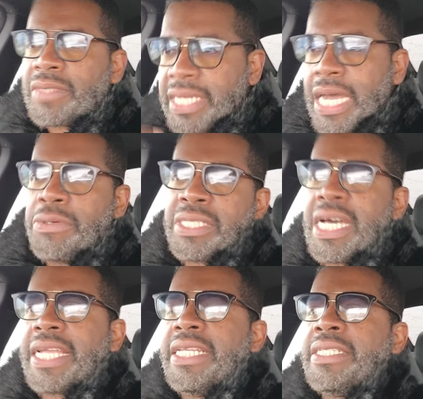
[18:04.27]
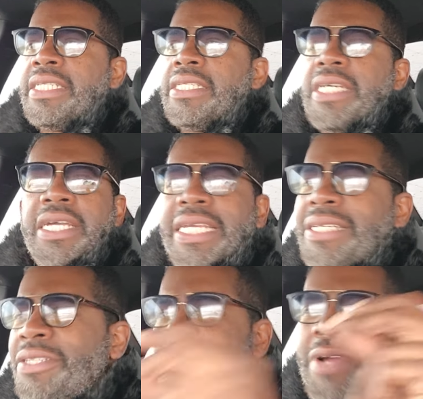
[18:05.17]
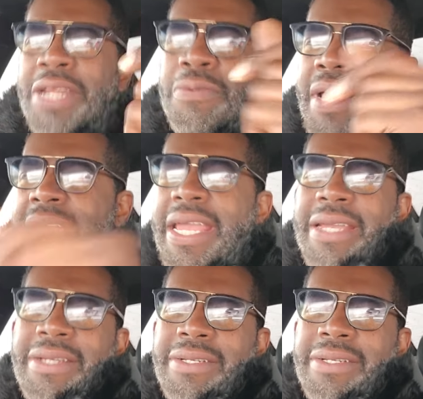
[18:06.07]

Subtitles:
Kawasaki disease. He knew right away.